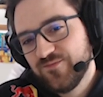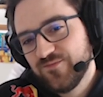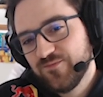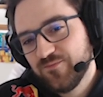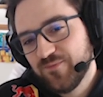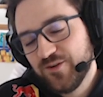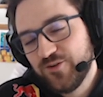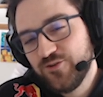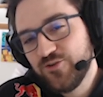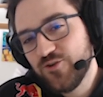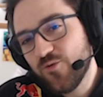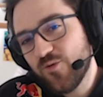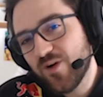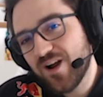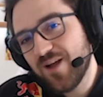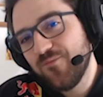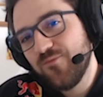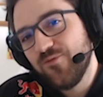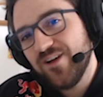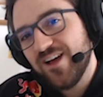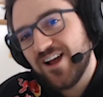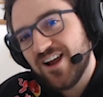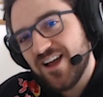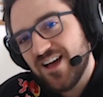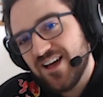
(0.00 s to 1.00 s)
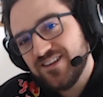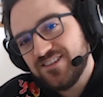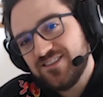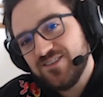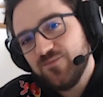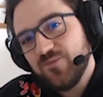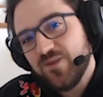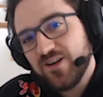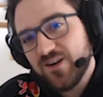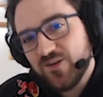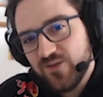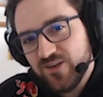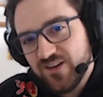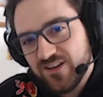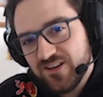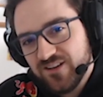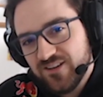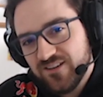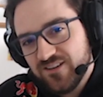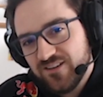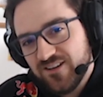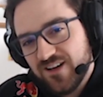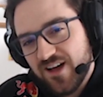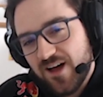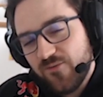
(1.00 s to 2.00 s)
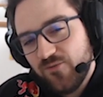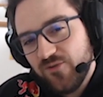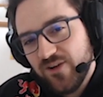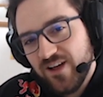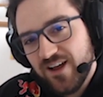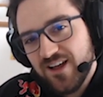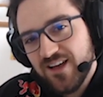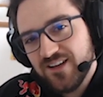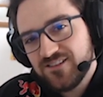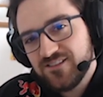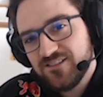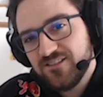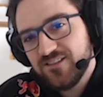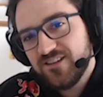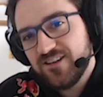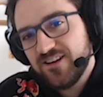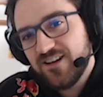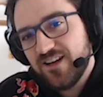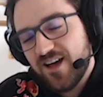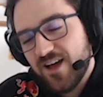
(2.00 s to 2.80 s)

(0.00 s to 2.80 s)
But you know what I'm realizing, by the way, I'm realizing that